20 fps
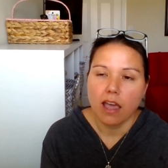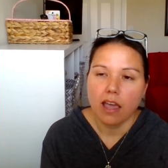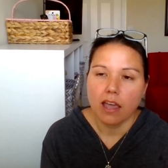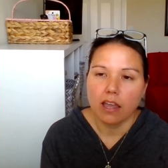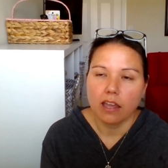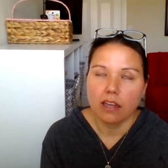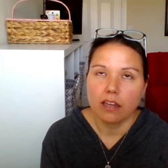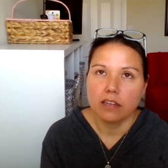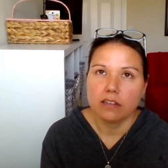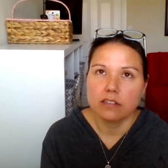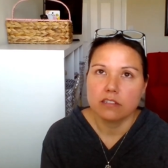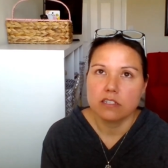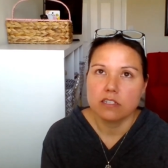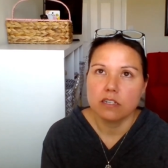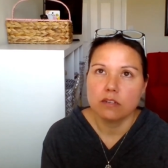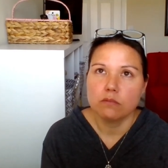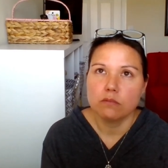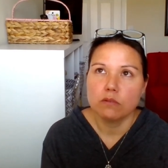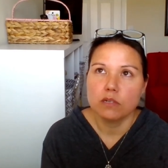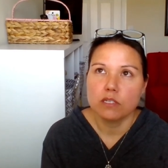And
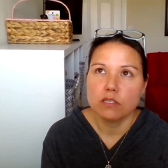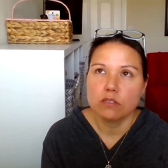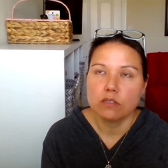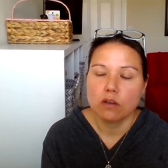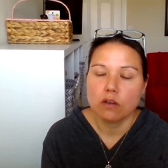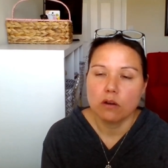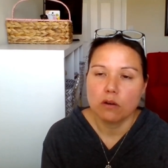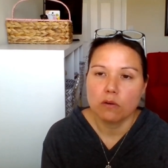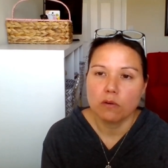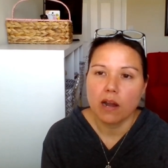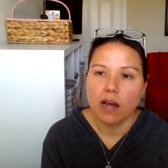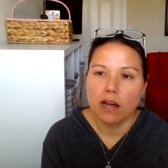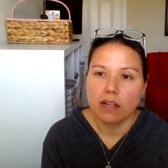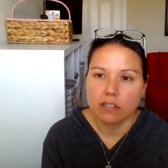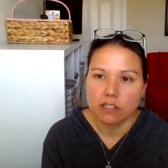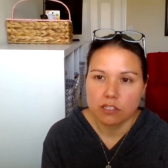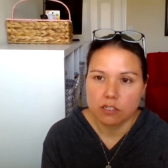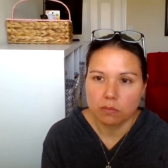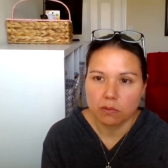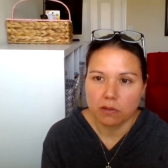she was so
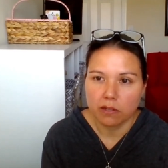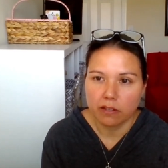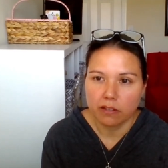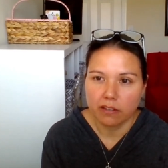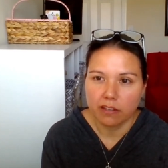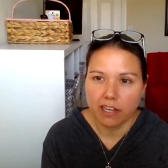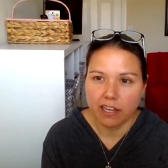knowledgeable,